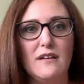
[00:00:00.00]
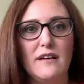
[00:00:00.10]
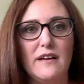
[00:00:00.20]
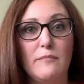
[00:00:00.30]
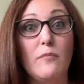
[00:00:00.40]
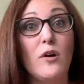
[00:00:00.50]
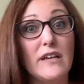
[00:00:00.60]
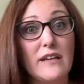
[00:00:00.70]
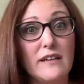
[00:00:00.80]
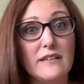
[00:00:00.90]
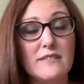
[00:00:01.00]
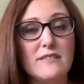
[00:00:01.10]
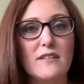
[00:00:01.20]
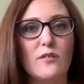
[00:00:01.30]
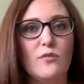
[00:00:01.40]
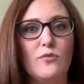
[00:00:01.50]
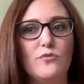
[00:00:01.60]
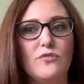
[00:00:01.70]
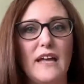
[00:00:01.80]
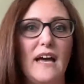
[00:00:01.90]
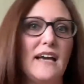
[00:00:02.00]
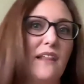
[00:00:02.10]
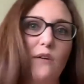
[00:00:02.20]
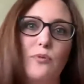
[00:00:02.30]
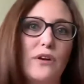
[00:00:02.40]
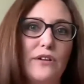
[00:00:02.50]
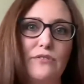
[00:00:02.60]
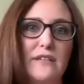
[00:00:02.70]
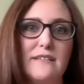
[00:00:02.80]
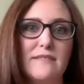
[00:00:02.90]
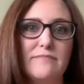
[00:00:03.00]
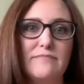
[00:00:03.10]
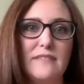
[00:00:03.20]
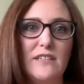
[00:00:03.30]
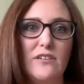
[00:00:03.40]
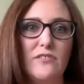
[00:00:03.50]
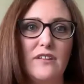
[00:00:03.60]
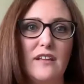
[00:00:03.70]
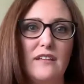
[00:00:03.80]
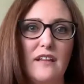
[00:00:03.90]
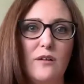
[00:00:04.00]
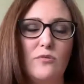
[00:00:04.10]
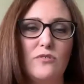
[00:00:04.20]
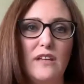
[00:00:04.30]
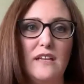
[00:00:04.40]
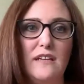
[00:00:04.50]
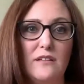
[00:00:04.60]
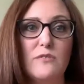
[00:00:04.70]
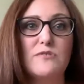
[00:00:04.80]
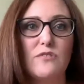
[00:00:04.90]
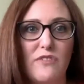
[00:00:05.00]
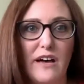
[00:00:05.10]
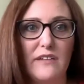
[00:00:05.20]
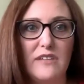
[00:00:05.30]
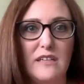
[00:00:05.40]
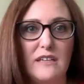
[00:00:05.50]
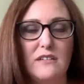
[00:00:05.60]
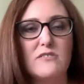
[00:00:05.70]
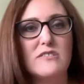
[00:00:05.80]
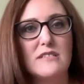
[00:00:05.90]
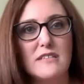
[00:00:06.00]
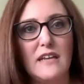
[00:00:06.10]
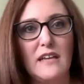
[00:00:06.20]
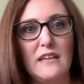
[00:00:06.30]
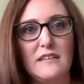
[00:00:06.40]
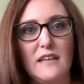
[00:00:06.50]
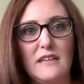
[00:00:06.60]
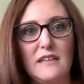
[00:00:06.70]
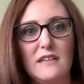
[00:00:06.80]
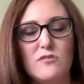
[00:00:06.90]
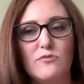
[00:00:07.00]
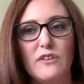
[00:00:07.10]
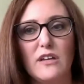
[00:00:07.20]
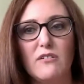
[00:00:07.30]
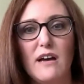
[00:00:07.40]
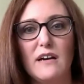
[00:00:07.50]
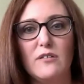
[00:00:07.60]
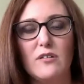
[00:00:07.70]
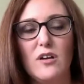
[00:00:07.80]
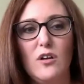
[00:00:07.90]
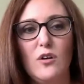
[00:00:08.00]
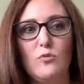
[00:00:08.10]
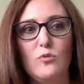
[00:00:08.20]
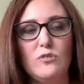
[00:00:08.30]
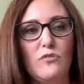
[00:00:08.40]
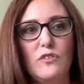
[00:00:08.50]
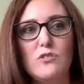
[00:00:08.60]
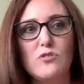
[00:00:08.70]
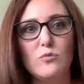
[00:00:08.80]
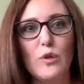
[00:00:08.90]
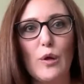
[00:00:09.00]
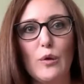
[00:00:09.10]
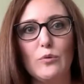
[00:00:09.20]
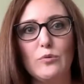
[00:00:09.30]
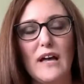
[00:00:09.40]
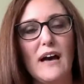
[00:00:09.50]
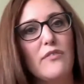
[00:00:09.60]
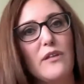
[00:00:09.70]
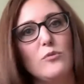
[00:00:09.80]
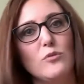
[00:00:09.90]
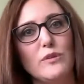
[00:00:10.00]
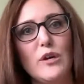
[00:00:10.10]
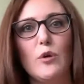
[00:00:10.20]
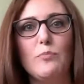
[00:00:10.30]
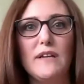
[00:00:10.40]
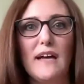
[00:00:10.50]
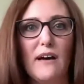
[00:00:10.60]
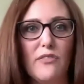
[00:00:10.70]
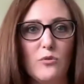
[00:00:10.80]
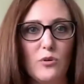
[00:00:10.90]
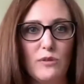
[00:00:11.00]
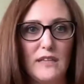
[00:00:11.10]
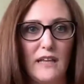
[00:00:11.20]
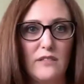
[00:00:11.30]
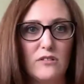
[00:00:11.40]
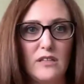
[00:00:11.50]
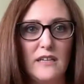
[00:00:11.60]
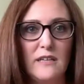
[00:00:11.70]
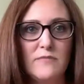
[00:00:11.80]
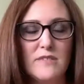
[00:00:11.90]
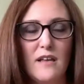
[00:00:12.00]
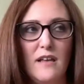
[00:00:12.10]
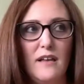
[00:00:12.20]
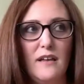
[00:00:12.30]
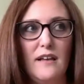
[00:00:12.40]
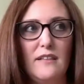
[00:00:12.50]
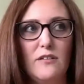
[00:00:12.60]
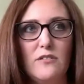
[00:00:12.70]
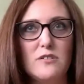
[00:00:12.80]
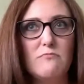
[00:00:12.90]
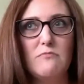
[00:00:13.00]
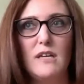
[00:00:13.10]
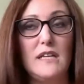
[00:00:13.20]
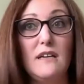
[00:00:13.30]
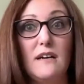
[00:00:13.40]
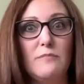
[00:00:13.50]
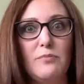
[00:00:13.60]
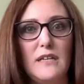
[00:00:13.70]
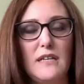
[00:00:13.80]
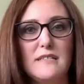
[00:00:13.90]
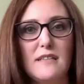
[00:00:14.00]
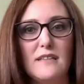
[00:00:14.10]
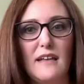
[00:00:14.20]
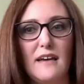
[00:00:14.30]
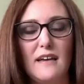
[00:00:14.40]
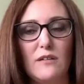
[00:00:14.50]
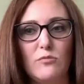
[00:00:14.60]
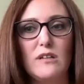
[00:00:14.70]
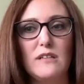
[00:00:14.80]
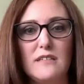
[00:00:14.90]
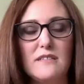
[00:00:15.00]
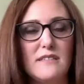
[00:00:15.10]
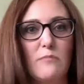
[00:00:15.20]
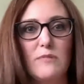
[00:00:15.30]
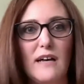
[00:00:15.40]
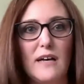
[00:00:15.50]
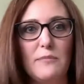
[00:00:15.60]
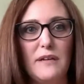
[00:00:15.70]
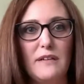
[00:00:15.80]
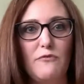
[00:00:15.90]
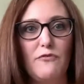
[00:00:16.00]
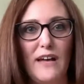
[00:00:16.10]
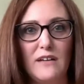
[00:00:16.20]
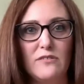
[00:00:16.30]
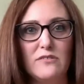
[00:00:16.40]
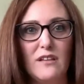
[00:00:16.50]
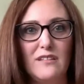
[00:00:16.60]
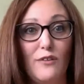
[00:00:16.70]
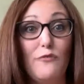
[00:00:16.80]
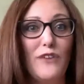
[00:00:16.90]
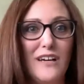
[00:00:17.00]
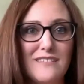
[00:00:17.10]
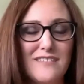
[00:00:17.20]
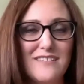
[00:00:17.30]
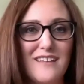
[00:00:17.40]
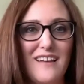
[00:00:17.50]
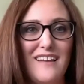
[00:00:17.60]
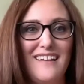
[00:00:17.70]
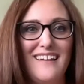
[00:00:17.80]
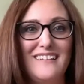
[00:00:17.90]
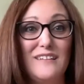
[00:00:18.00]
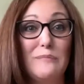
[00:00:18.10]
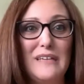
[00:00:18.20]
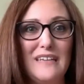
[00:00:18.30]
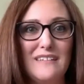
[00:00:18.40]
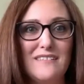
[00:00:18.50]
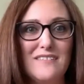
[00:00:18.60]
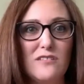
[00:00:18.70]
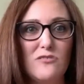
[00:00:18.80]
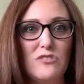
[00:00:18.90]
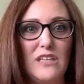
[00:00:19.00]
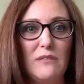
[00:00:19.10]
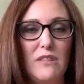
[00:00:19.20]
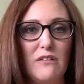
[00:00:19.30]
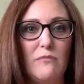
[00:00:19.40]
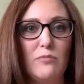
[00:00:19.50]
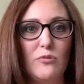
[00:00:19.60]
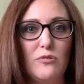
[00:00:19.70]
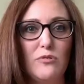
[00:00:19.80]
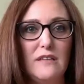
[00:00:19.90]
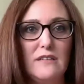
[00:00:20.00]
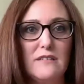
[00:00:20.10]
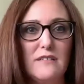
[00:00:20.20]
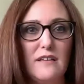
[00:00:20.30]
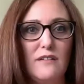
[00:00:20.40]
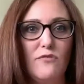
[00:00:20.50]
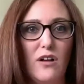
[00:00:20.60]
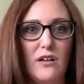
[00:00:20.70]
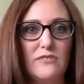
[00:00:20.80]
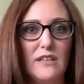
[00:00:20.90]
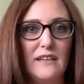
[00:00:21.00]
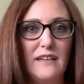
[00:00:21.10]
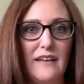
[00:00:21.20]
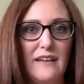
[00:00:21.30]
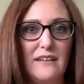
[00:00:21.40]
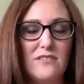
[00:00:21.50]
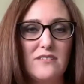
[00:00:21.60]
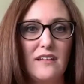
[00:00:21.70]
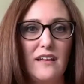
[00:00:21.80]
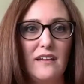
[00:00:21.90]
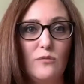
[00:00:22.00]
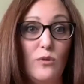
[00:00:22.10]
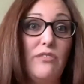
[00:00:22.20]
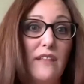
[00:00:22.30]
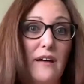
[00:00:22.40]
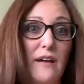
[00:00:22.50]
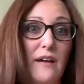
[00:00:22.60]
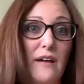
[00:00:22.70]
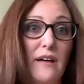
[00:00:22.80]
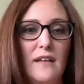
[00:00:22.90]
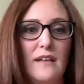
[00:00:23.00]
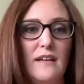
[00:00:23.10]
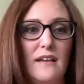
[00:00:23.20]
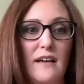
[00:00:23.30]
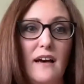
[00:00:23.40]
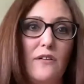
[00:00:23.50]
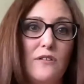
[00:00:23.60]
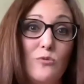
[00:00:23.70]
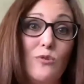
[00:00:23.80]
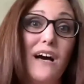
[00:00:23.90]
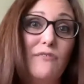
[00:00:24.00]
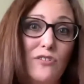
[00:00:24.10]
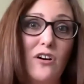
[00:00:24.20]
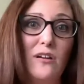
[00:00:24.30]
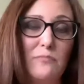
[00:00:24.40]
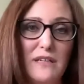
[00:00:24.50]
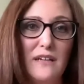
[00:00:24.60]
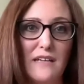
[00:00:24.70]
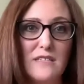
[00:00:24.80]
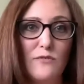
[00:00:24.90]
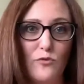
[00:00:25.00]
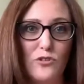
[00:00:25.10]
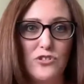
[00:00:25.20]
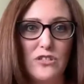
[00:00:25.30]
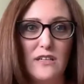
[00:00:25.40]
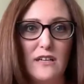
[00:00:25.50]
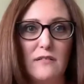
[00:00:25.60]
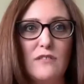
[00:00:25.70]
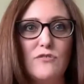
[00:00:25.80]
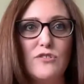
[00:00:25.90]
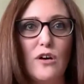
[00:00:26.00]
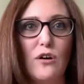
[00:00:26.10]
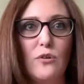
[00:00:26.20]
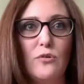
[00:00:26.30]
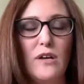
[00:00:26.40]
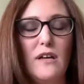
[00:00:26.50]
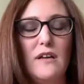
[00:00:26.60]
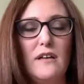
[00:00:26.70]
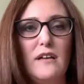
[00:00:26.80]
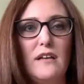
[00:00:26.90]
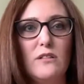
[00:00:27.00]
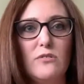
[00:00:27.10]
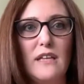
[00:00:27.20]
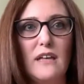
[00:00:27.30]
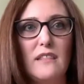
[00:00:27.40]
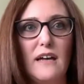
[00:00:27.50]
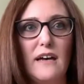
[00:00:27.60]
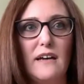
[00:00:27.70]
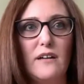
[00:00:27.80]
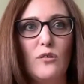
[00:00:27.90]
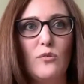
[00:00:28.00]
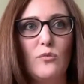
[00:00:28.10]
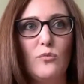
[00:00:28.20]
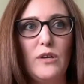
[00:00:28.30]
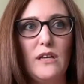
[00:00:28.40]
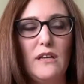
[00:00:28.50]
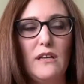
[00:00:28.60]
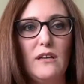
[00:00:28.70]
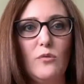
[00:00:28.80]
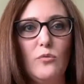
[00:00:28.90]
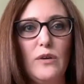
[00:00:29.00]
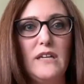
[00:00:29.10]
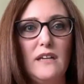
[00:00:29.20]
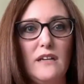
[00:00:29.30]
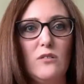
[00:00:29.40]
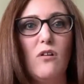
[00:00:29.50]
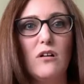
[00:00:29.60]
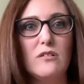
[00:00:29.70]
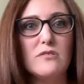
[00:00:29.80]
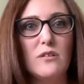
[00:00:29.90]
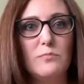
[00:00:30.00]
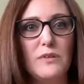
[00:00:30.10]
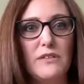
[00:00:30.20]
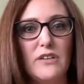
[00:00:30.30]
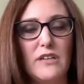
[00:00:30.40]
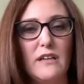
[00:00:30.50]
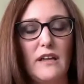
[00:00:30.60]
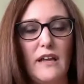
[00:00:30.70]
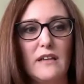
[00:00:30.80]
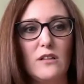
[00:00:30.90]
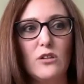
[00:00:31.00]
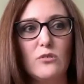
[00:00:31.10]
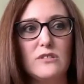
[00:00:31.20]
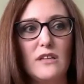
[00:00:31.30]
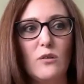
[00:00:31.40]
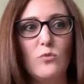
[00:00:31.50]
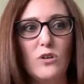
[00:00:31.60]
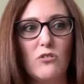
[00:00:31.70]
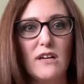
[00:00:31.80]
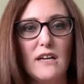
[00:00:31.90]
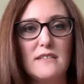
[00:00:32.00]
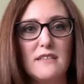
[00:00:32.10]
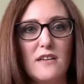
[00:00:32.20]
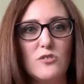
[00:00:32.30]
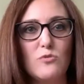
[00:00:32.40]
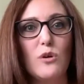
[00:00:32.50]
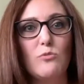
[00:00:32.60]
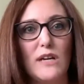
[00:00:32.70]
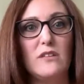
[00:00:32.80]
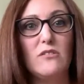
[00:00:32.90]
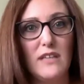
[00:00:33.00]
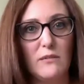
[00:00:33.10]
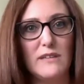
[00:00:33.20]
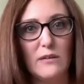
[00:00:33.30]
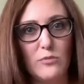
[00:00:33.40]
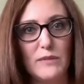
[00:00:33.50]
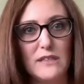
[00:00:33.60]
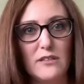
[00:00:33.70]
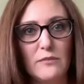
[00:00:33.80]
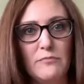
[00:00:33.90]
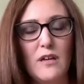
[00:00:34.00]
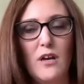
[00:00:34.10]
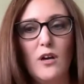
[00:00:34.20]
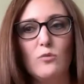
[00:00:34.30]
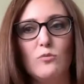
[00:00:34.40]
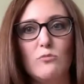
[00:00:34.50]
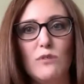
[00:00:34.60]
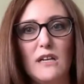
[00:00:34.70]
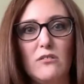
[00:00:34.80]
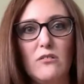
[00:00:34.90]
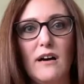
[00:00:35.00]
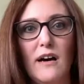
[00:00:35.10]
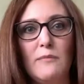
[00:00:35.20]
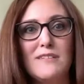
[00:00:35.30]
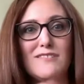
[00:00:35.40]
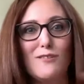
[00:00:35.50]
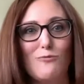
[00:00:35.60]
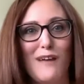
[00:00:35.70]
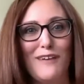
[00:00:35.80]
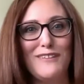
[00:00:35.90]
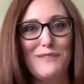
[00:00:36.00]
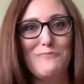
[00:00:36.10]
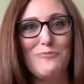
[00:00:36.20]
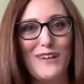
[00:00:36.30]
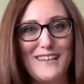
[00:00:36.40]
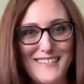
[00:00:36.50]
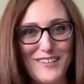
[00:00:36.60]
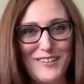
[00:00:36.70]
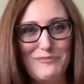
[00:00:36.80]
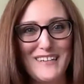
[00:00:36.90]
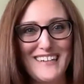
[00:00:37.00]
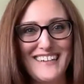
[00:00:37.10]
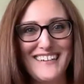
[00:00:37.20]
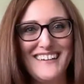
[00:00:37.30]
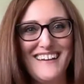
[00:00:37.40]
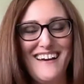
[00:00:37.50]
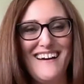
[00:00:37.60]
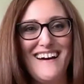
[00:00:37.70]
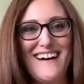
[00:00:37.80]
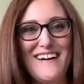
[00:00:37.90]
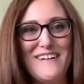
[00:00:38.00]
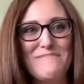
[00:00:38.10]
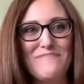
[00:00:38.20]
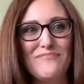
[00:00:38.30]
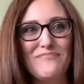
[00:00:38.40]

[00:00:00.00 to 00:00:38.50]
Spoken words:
markets, they had other priorities. They needed to survive, they needed to sustain, they needed to figure out what the future would hold, how they would reopen, how they would retain their teams. And there's many companies that had really stepped up and found the funds and the means to keep their employees involved, engaged, and with them, and others who have not been as fortunate. And so in looking at that, we needed to also pivot and look at what organizations were ready to keep that momentum, were ready to come and surround and embrace the community, and